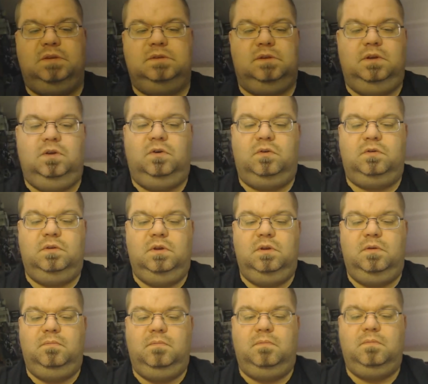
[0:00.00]
basically hook
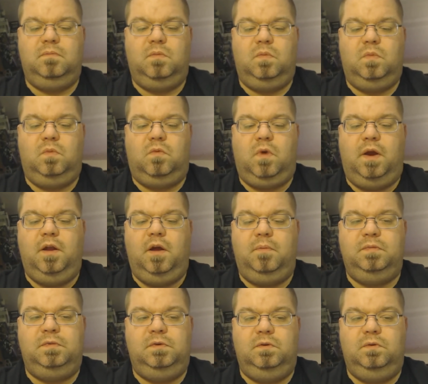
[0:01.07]
them right up
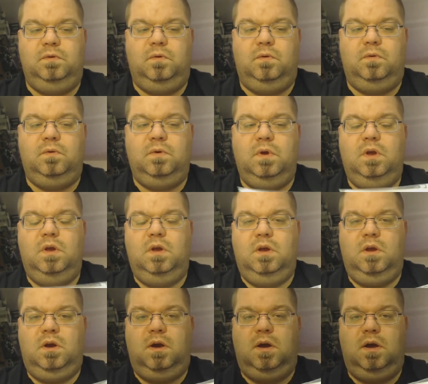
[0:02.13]
to
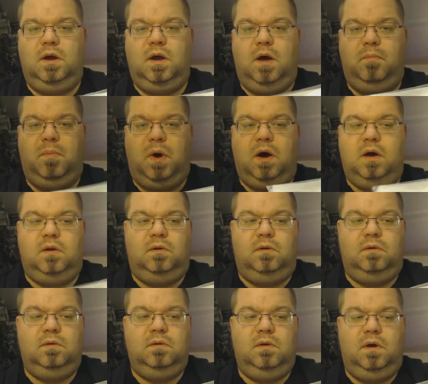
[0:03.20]
a
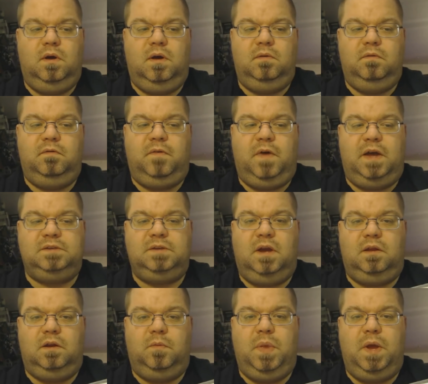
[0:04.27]
bottle of fast
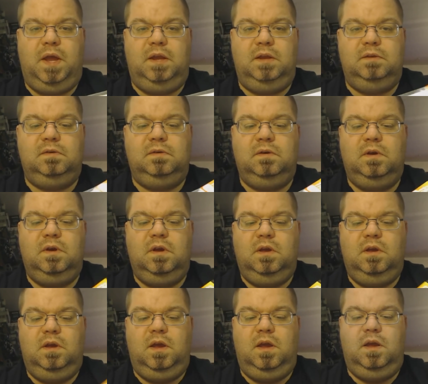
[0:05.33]
color paint,
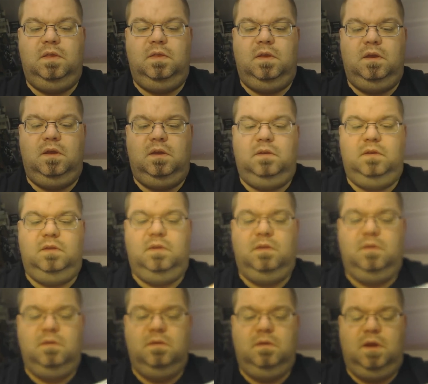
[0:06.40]
and then
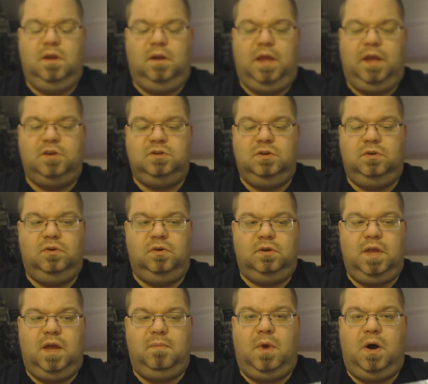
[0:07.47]
it allows you to hook
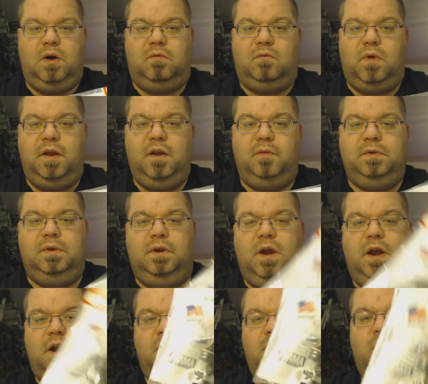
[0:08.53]
that bottle right up to your
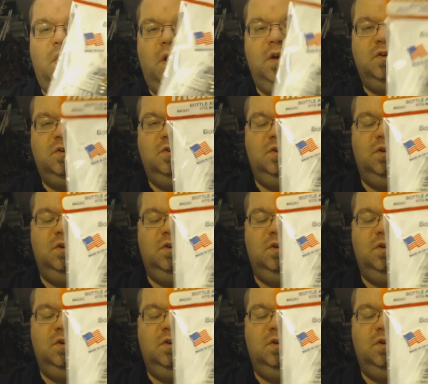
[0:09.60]
airbrush,